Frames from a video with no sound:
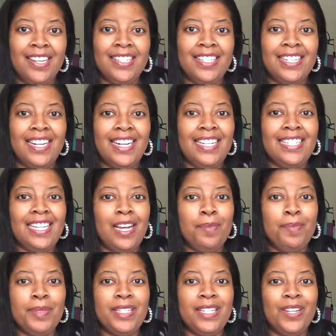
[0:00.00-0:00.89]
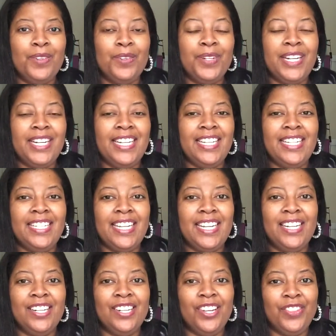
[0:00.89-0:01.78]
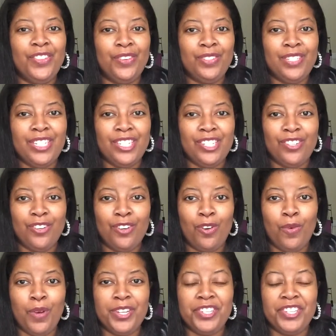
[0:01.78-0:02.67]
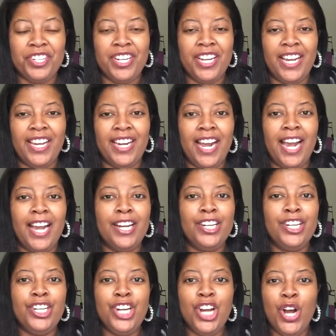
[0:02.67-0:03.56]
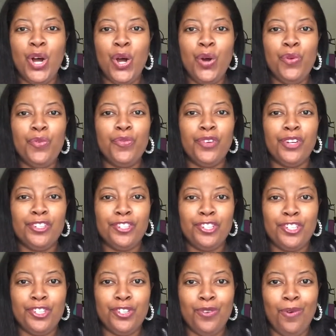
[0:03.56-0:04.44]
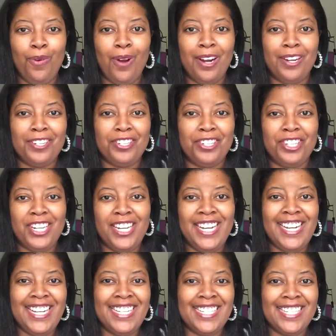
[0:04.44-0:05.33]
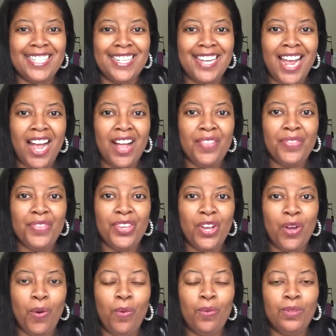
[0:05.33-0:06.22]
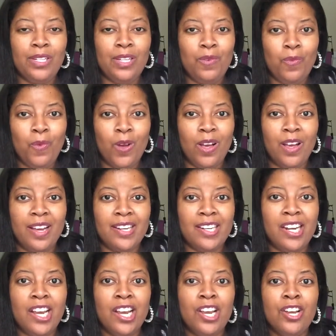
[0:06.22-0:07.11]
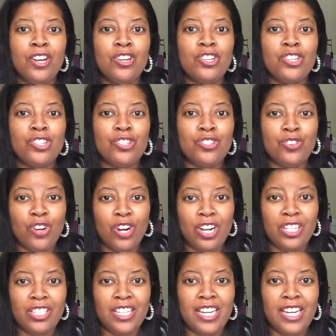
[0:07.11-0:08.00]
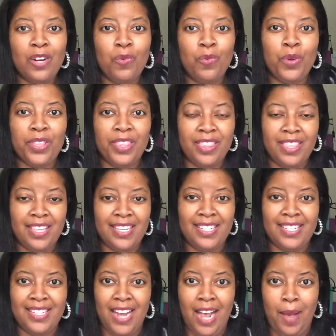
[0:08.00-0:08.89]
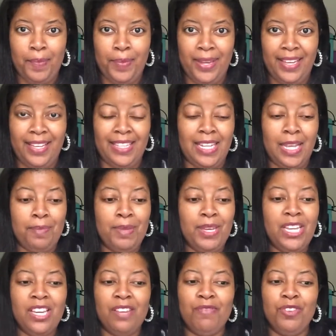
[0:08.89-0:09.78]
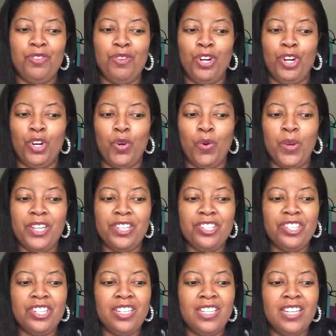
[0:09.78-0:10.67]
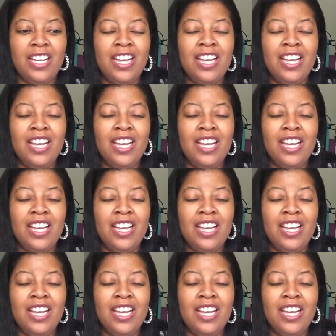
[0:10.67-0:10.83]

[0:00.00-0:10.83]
Today's episode is another listener question, and I know for sure she is not the only one struggling with this topic. Let me give you her question.